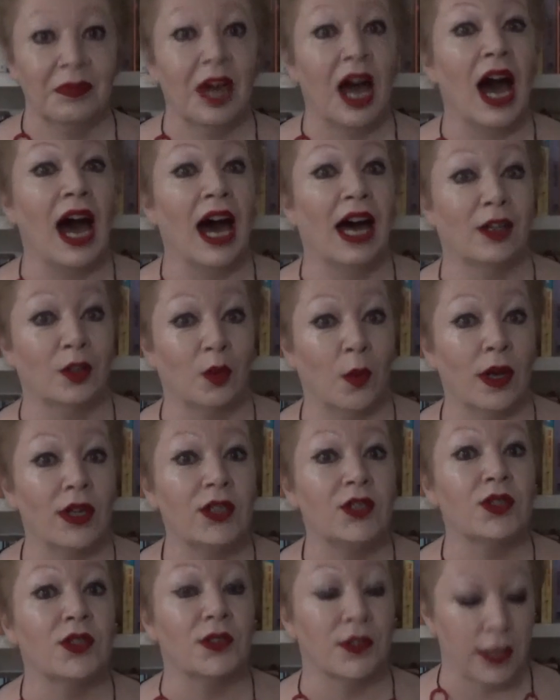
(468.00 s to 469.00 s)
Hard
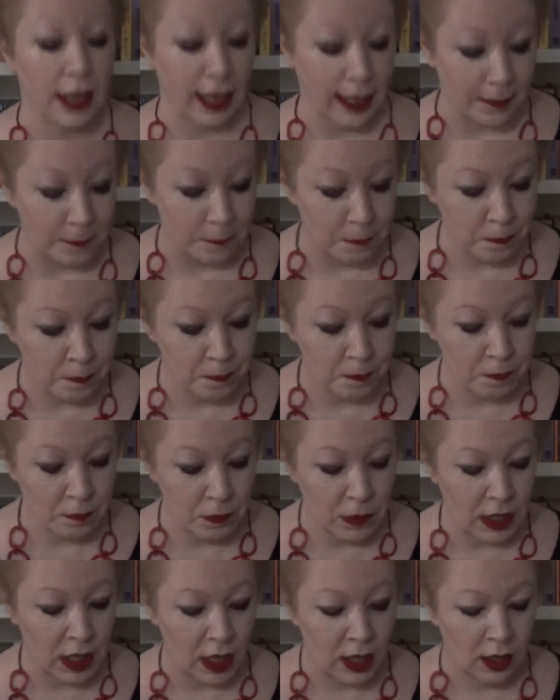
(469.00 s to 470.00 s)
questions, eh?
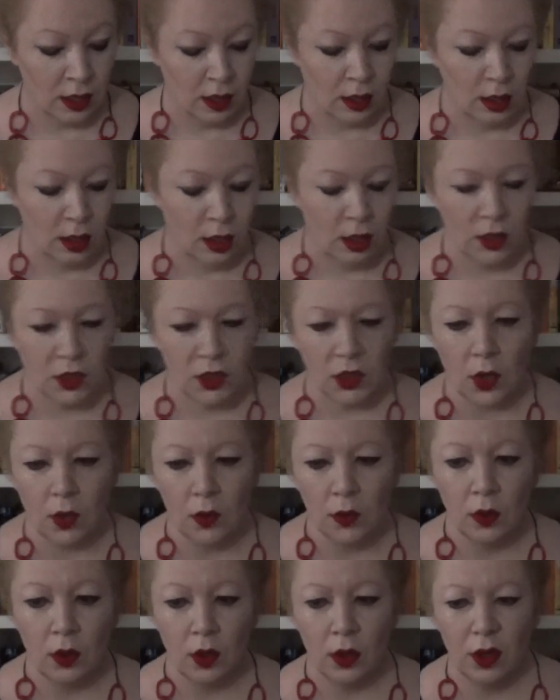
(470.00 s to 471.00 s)

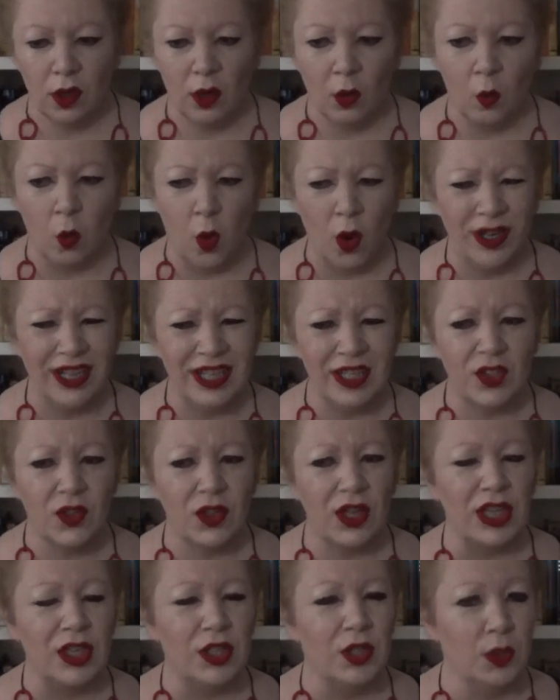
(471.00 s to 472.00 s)
So, what is the
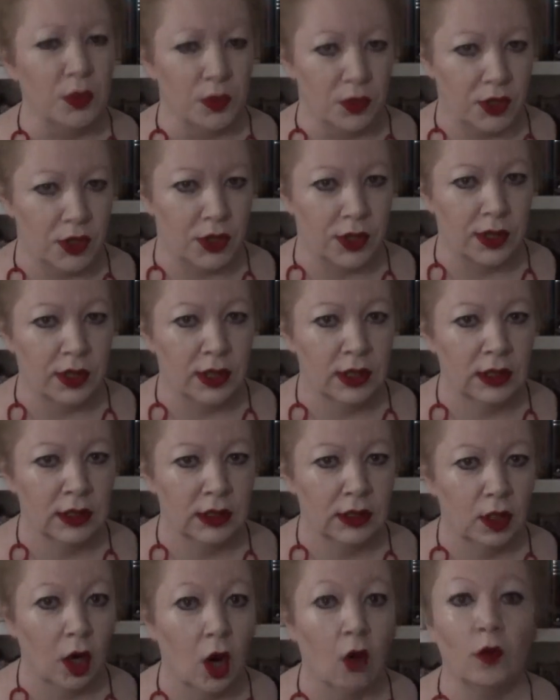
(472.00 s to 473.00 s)
use
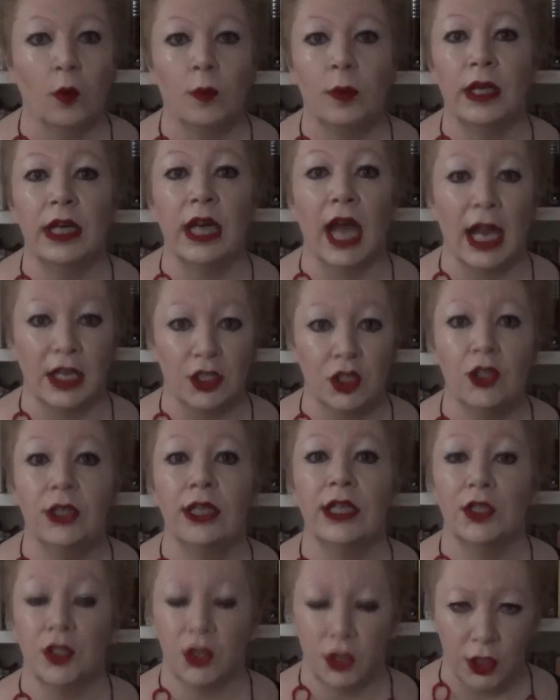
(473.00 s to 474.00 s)
of a
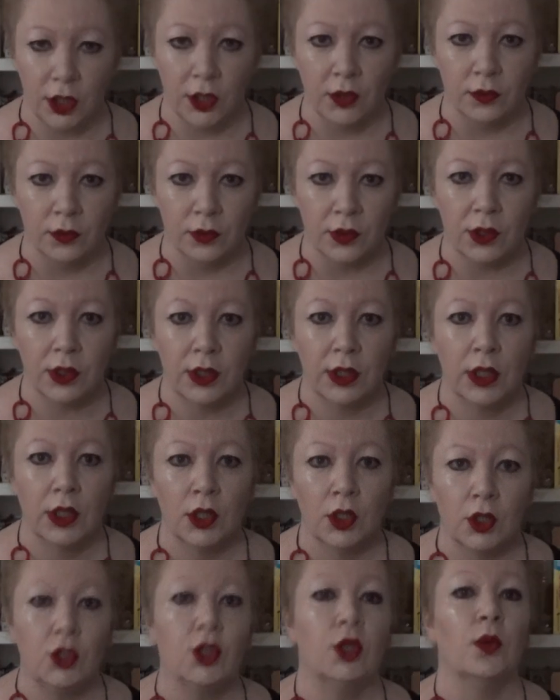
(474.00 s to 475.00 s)
PhD student
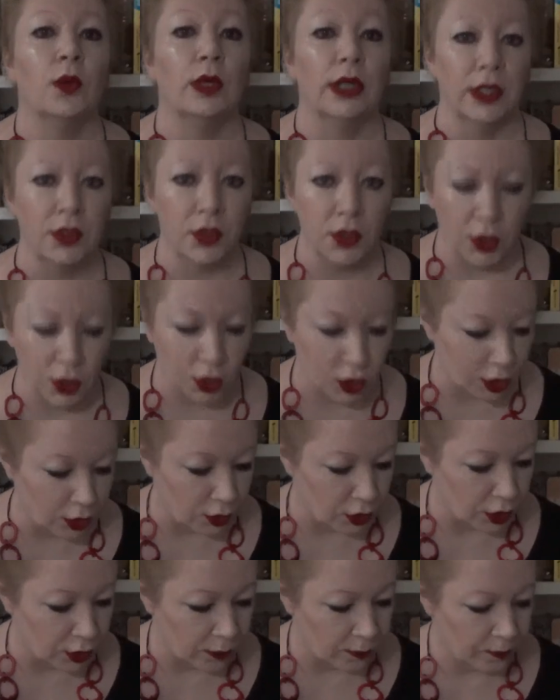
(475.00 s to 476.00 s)
to an
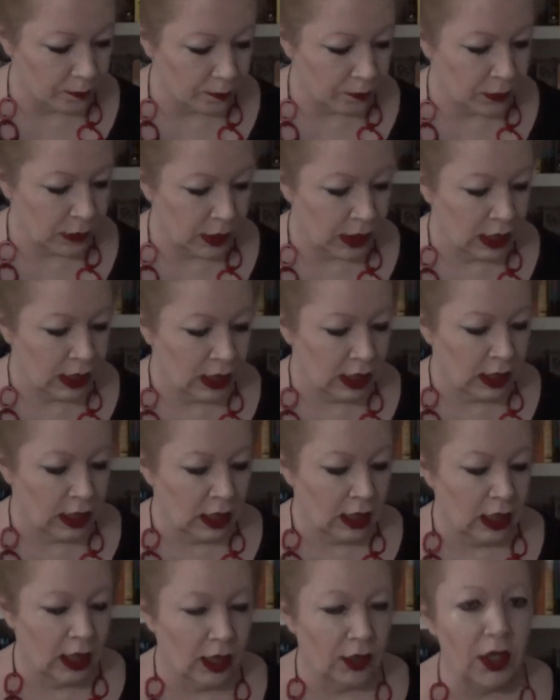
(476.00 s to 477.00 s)
institution?
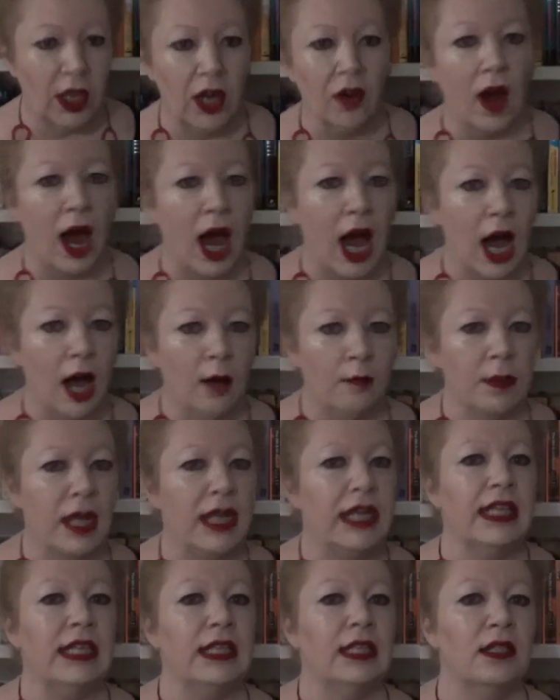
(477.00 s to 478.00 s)
There are
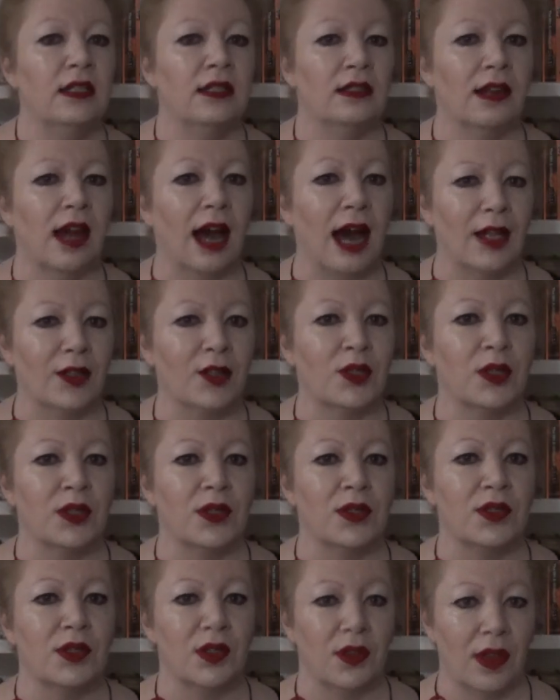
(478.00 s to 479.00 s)
many
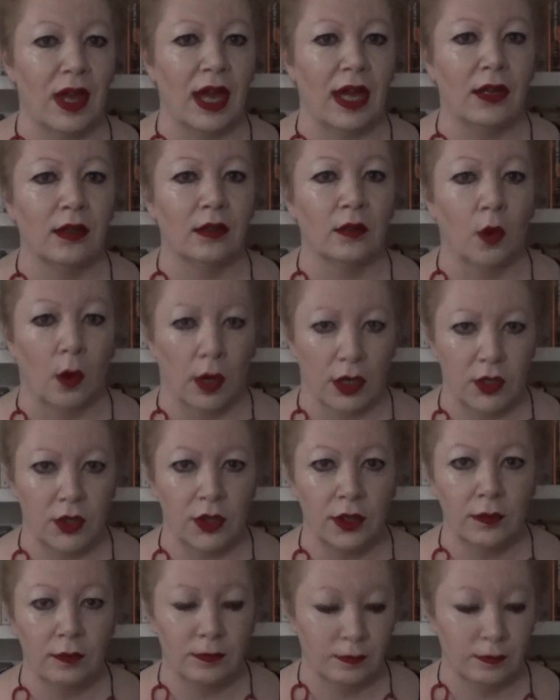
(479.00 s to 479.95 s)
answers to that question.